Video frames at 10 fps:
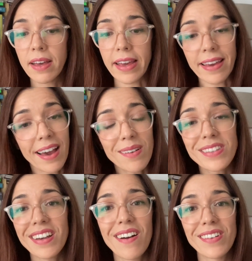
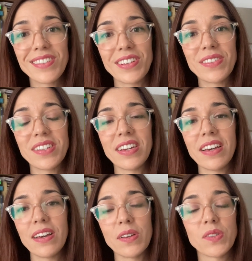encounter on
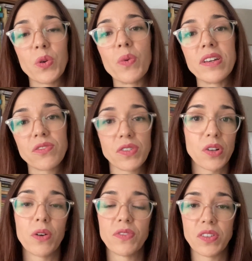duty is always
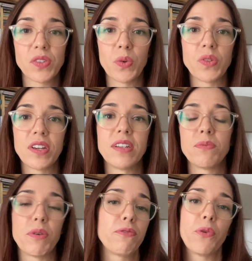resolved and sorted
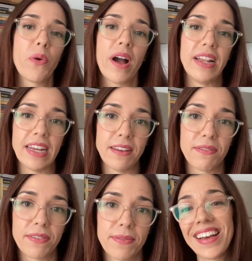before I leave.
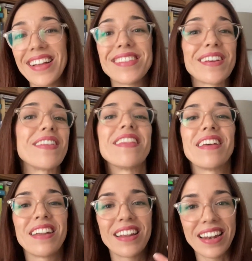And so then
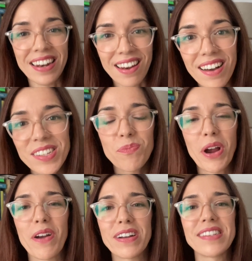the last
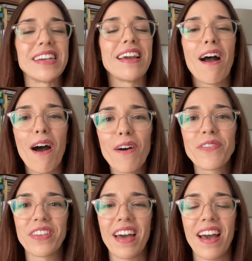priority
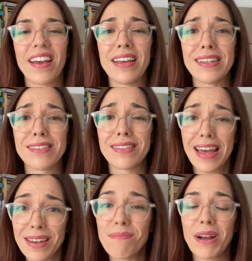after that is
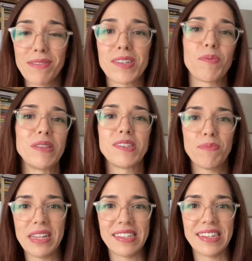then my
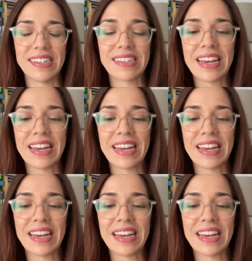responsibilities.